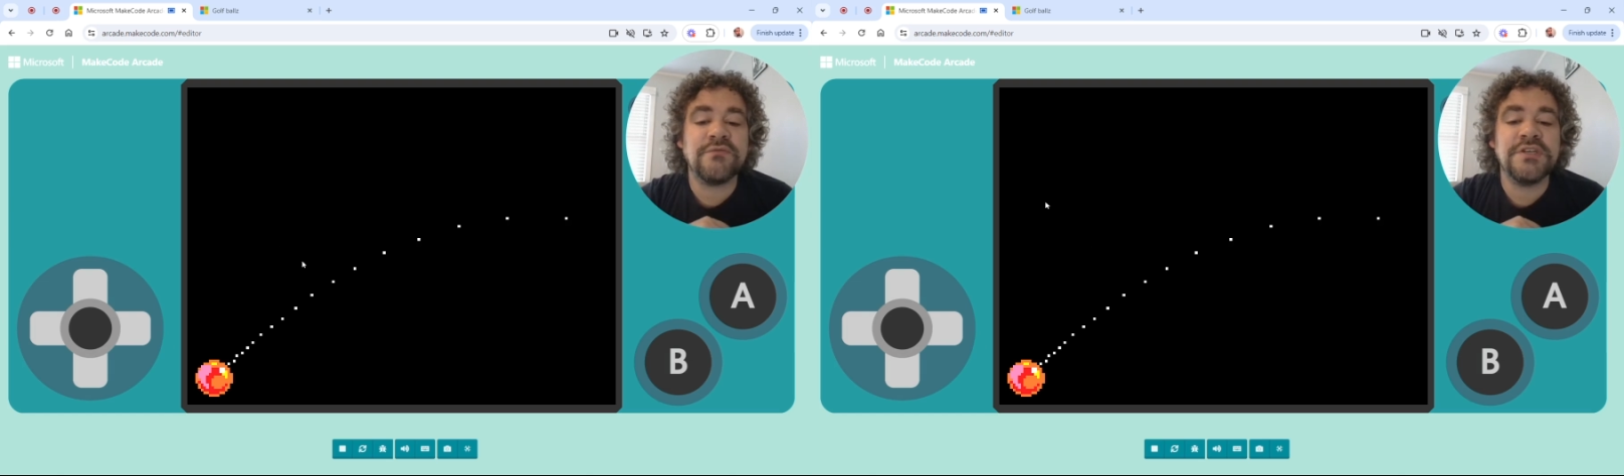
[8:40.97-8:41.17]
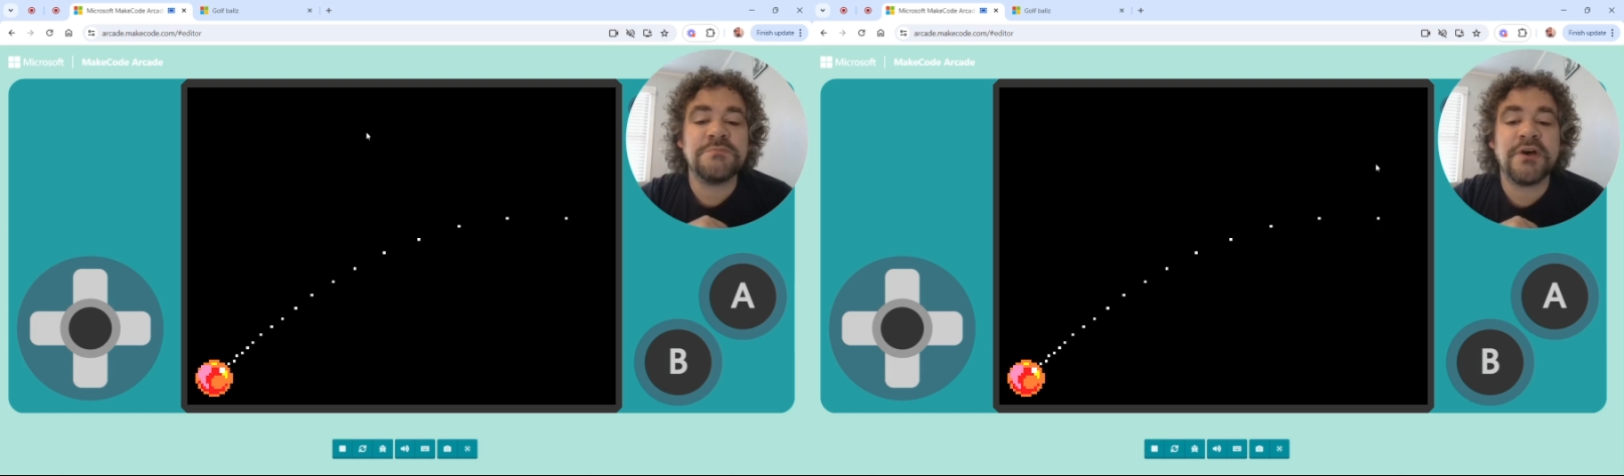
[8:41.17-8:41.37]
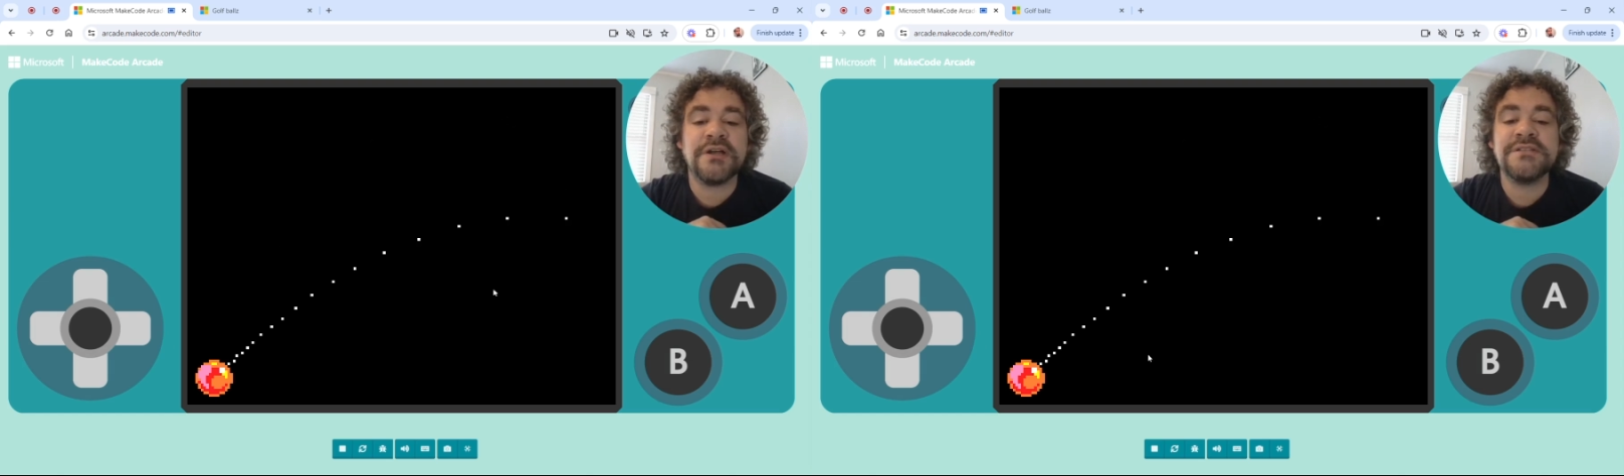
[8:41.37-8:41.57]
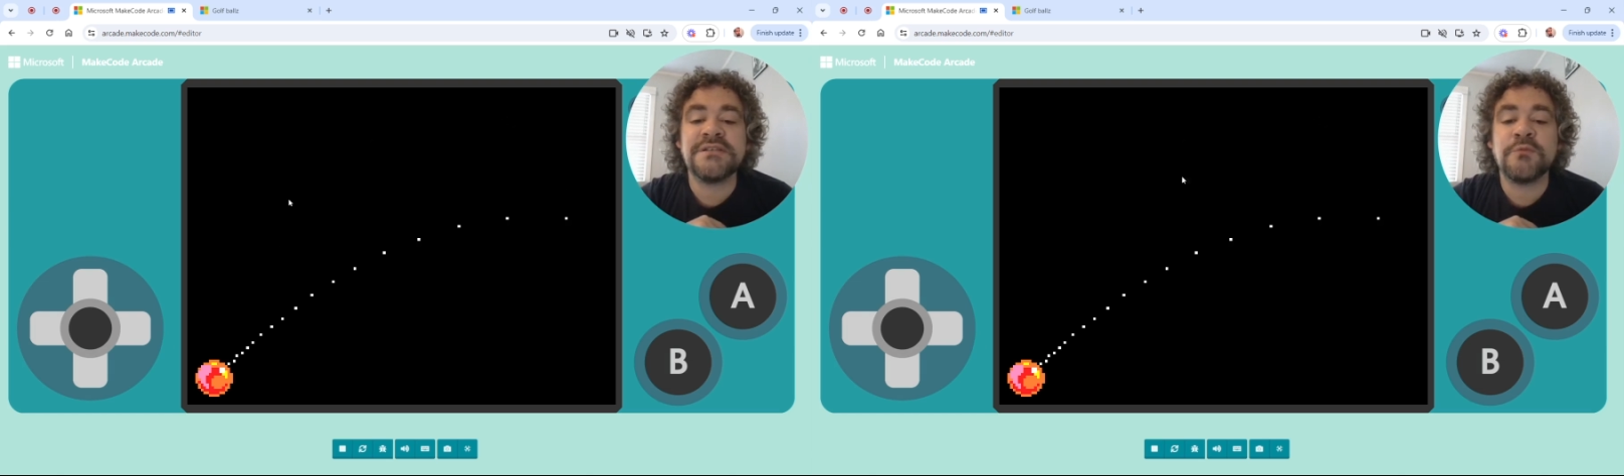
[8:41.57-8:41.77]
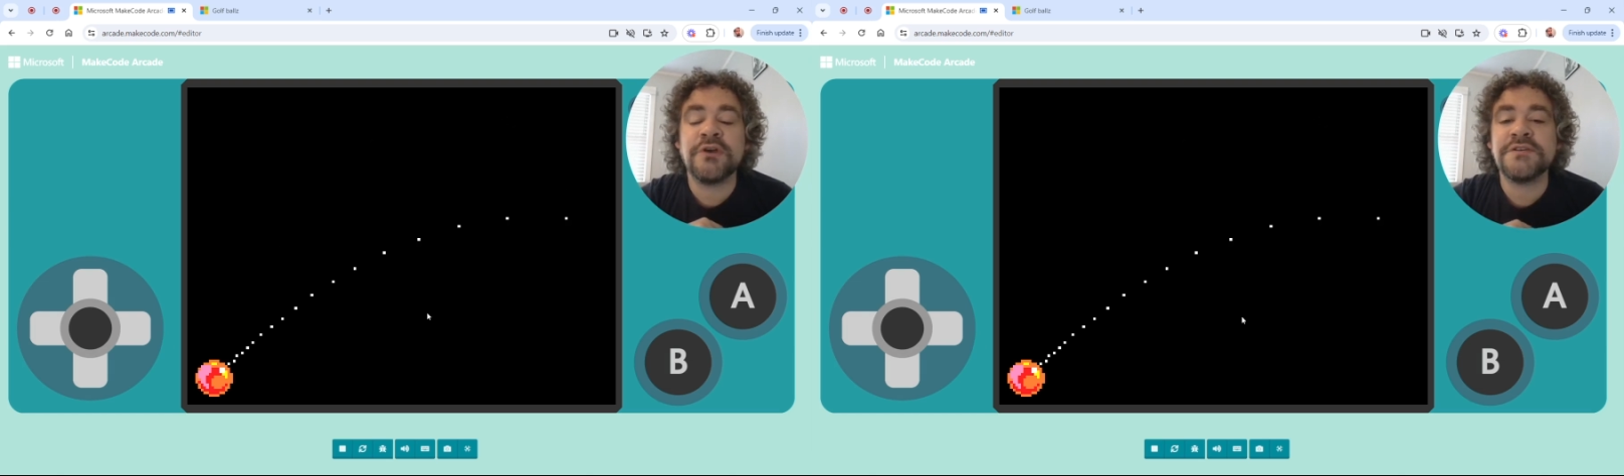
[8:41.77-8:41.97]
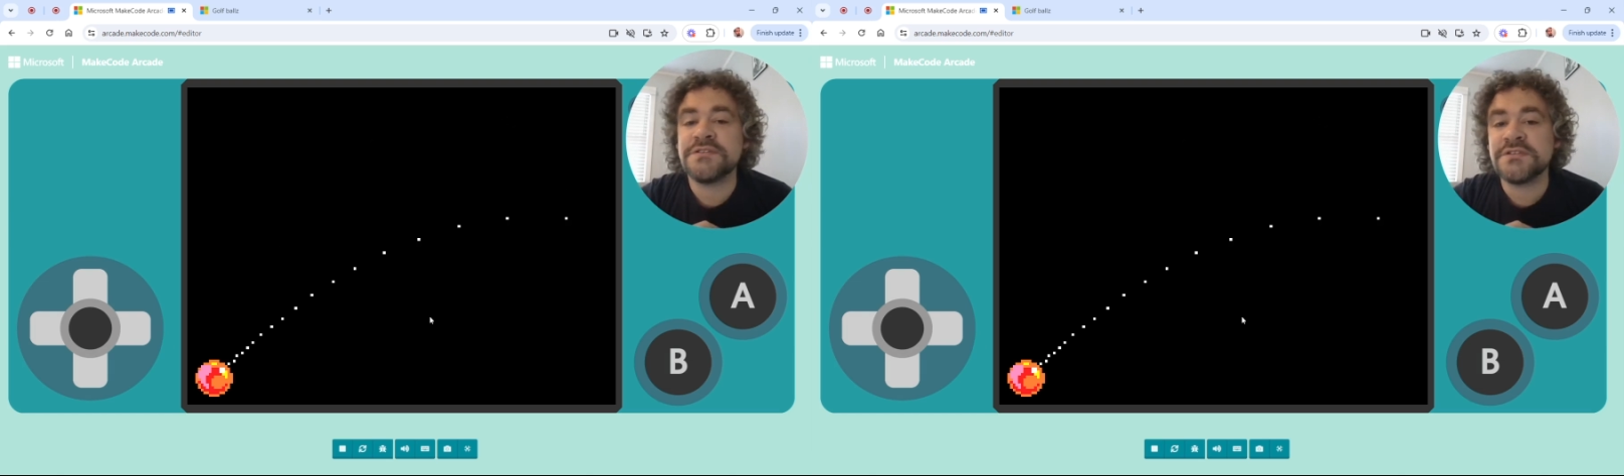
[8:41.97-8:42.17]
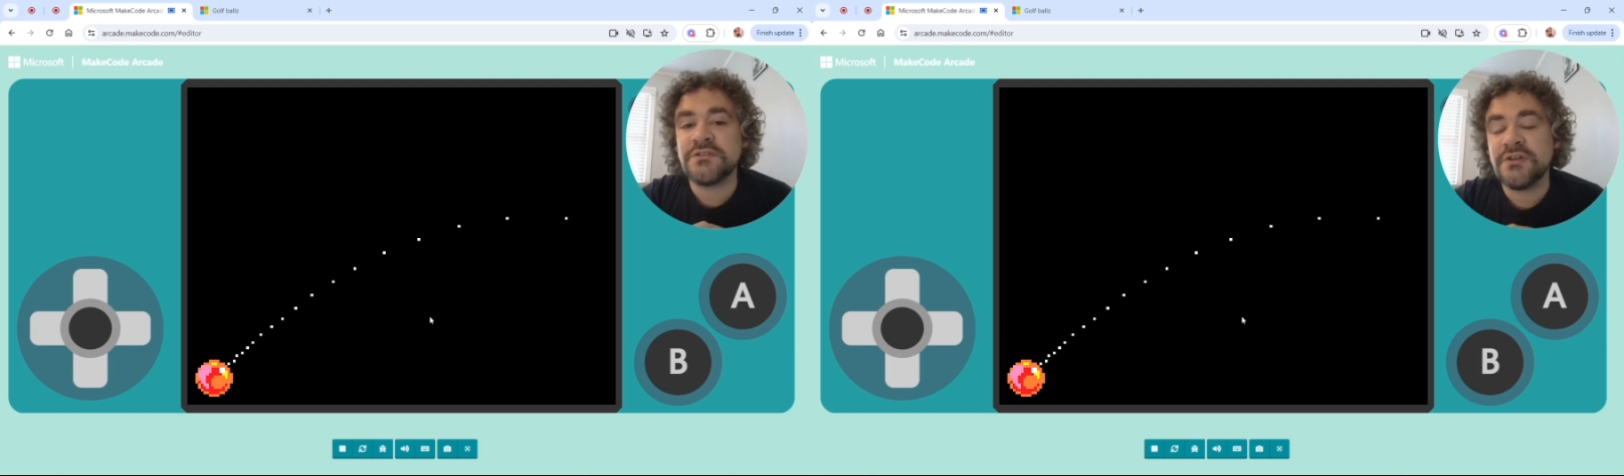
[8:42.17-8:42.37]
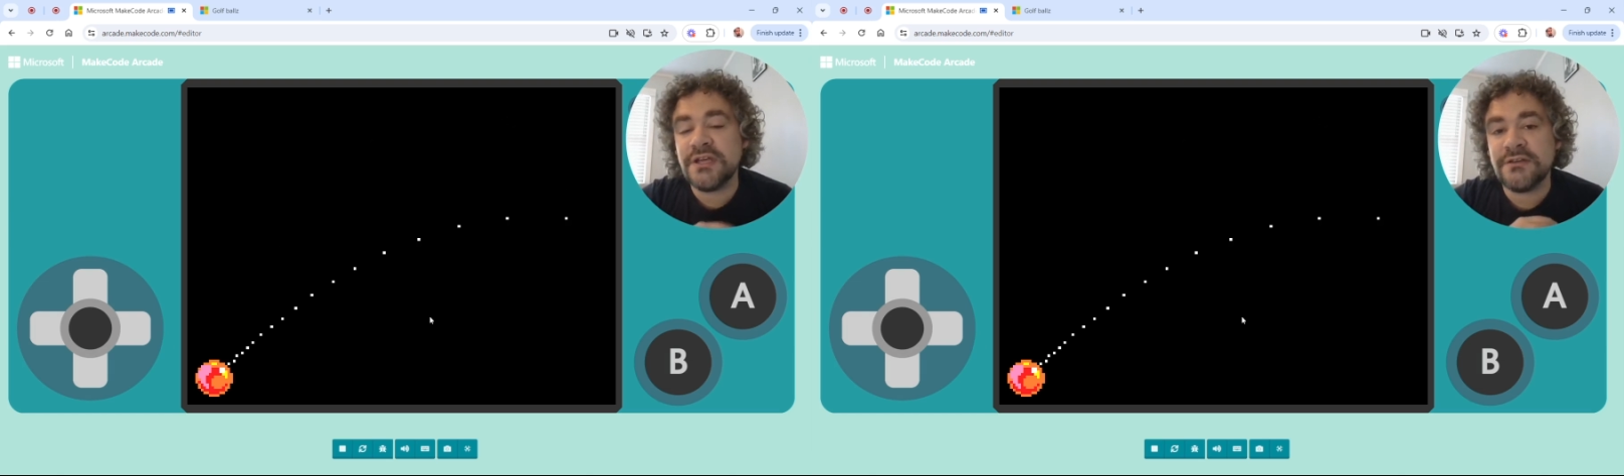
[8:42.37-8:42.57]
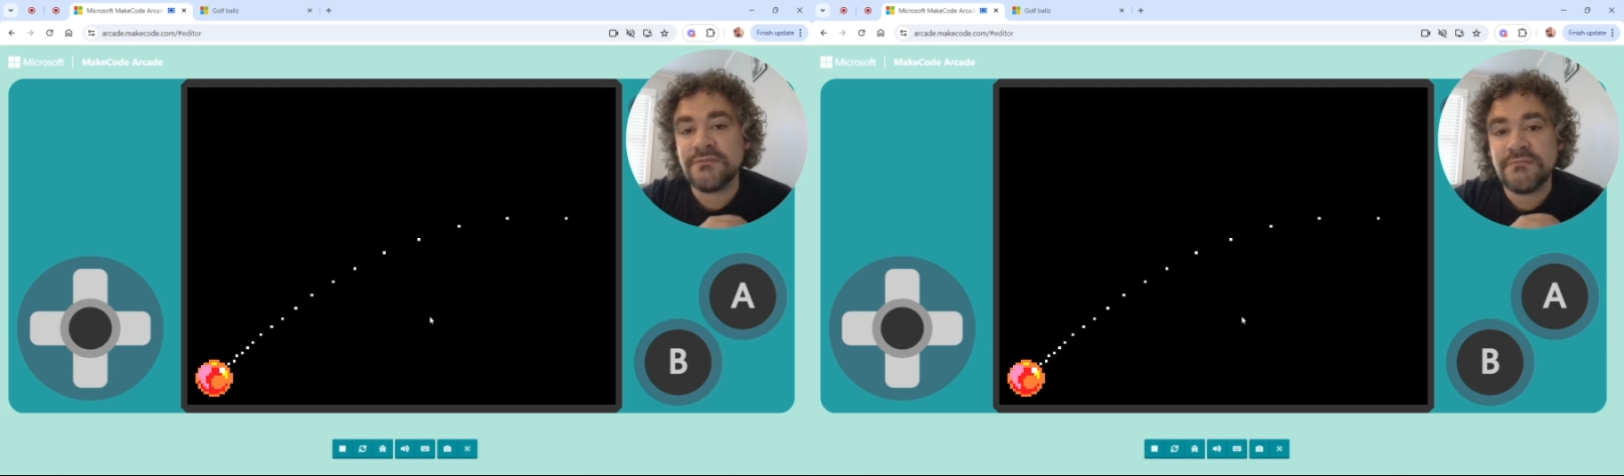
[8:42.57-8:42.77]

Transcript: respawns somewhere else on the screen.